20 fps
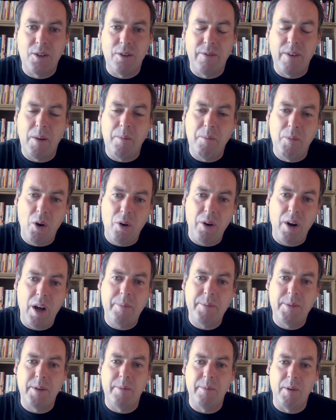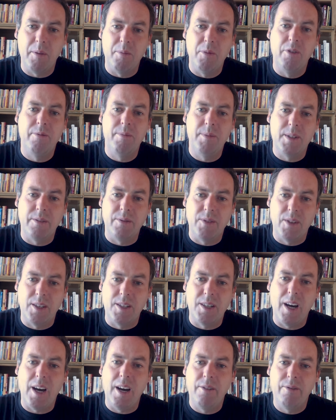You've got more optimal movement of the
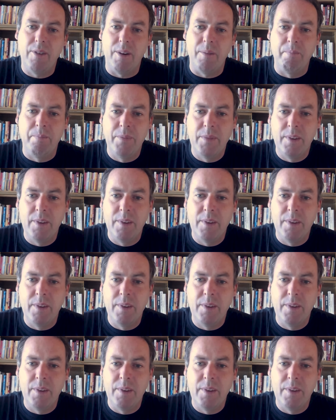diaphragm.